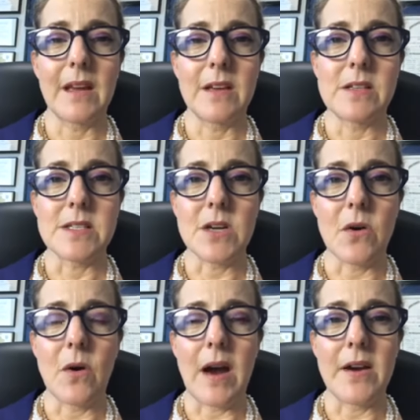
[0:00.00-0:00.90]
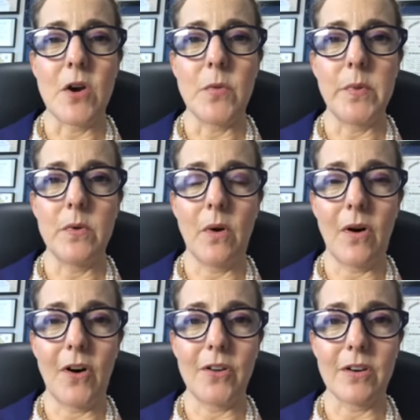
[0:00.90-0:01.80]
So I hope you
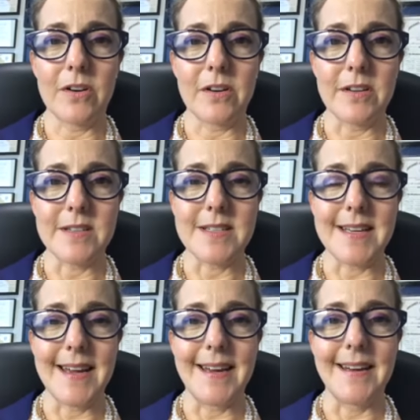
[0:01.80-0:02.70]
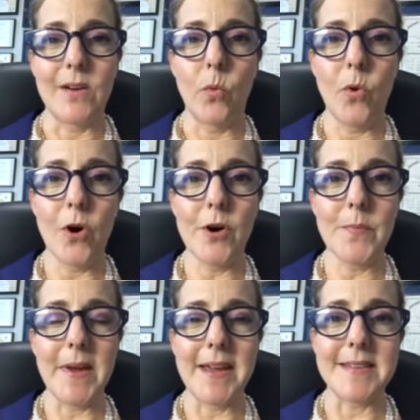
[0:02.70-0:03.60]
all are going to stay warm
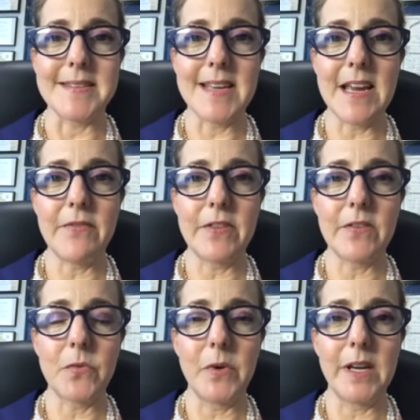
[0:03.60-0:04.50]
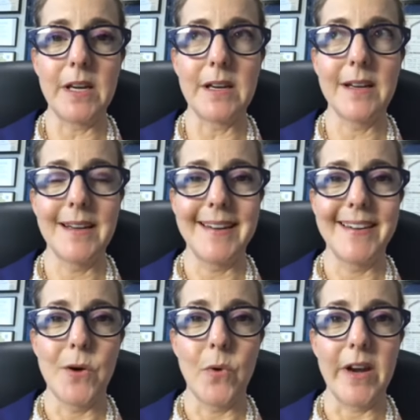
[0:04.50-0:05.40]
and safe this week.
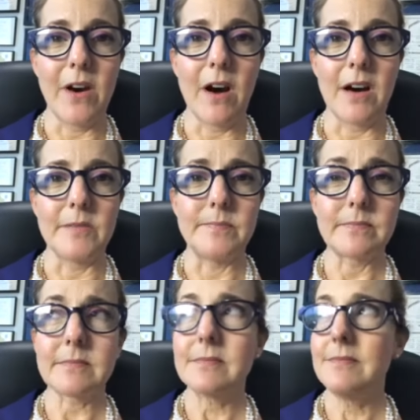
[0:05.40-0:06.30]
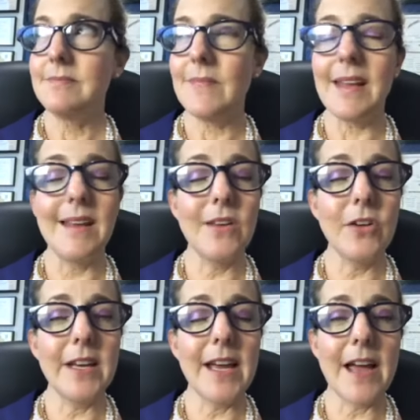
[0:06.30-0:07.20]
We are
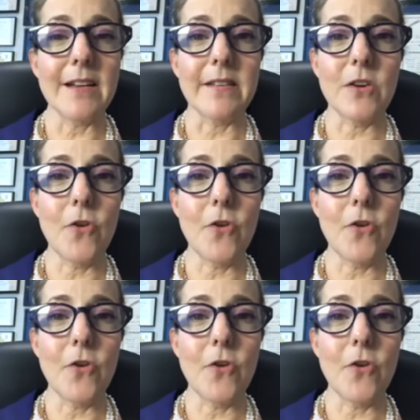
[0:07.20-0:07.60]
looking at a snow